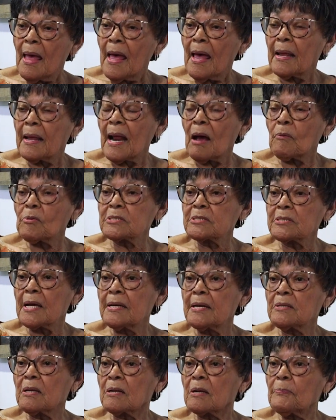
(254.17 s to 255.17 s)
And I would
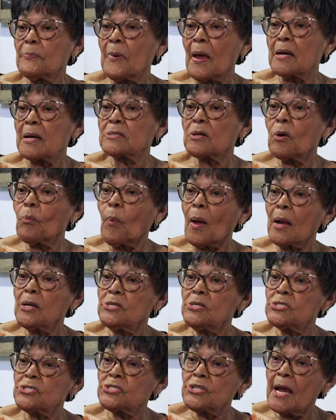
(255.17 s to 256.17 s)
say to the parents, why
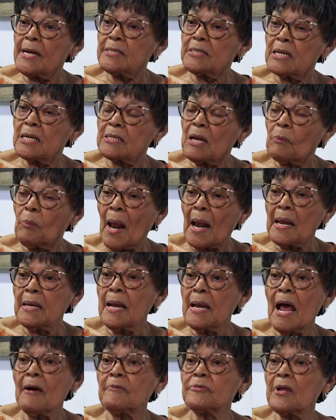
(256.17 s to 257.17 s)
didn't you change it? Well, I
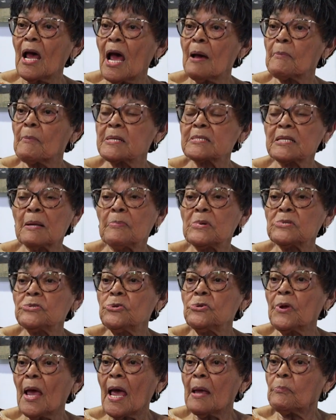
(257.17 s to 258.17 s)
didn't have time. I said, but
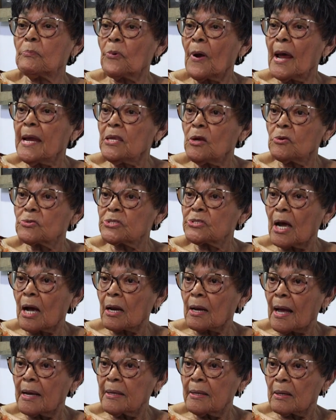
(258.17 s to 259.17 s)
you can't bring your
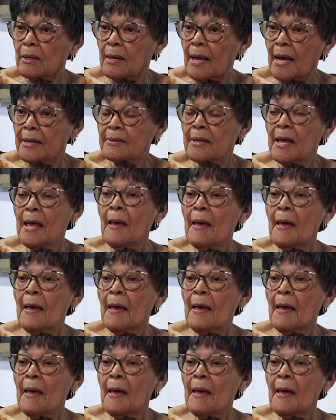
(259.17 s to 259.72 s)
child out here like that.